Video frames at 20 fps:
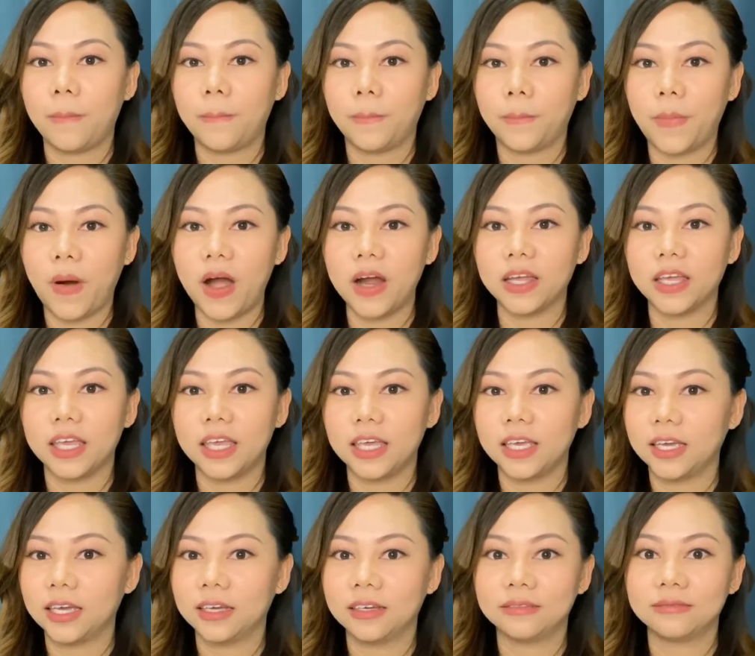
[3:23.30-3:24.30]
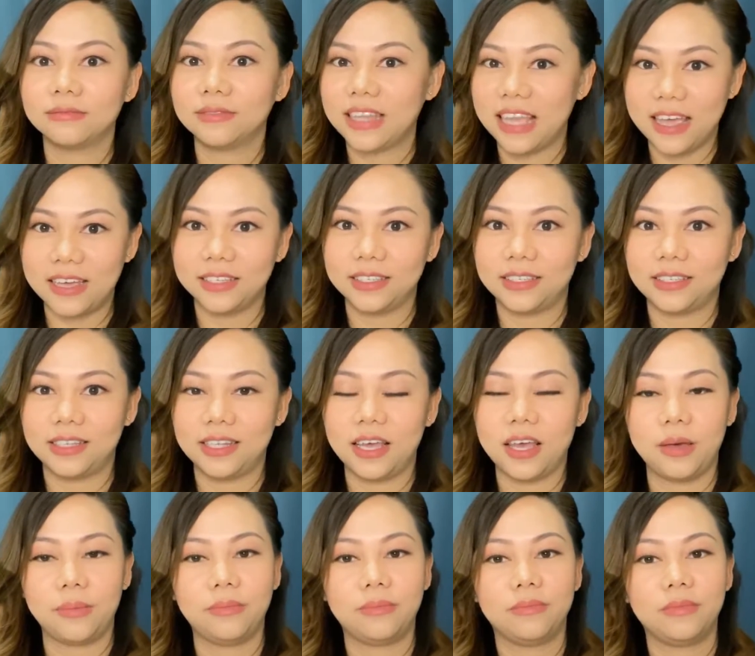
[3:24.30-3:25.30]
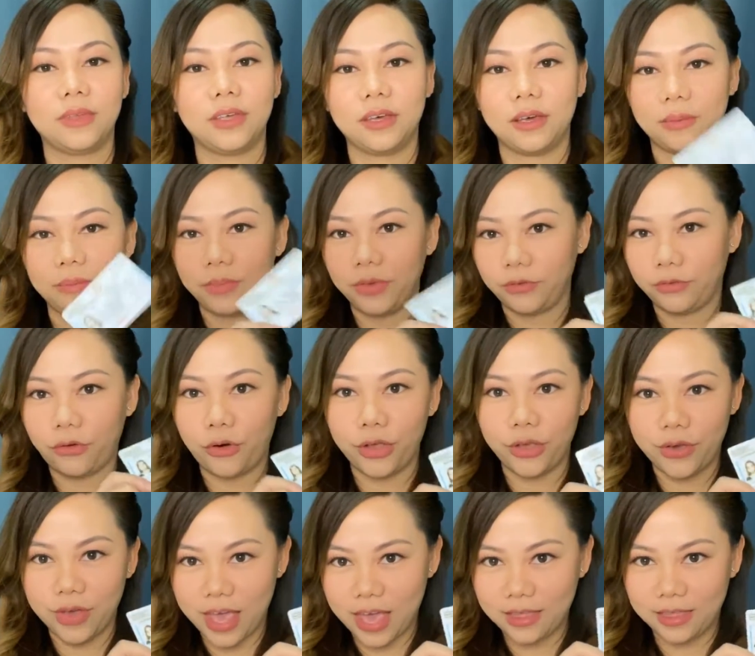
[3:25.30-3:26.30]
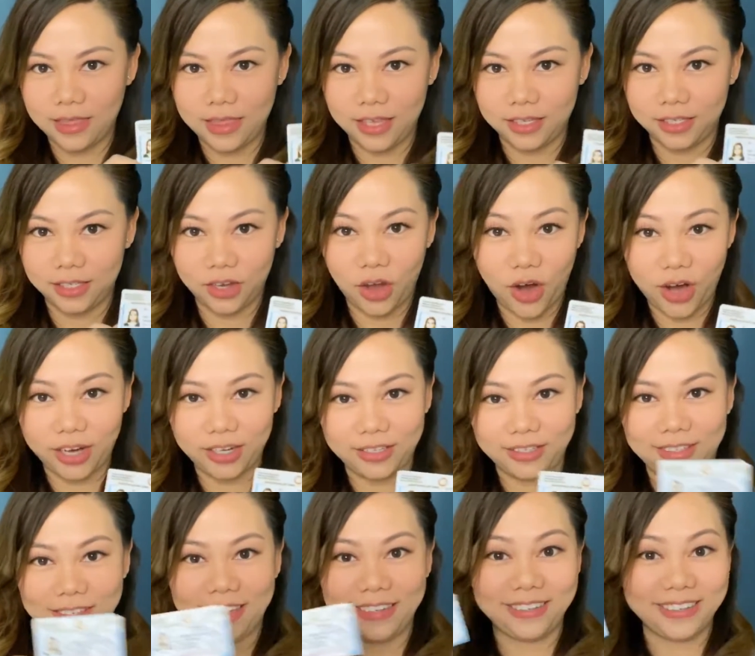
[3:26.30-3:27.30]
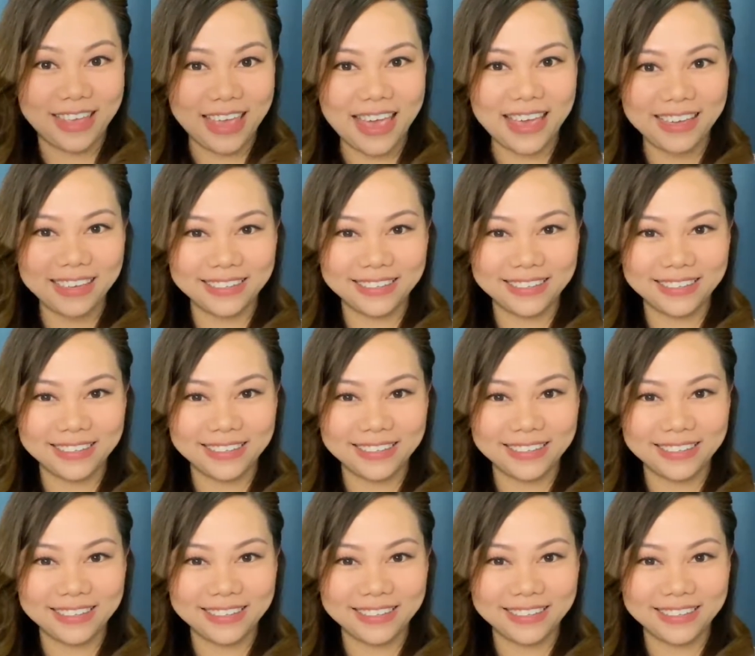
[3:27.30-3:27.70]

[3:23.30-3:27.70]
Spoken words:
parking test before you get this card. Okay?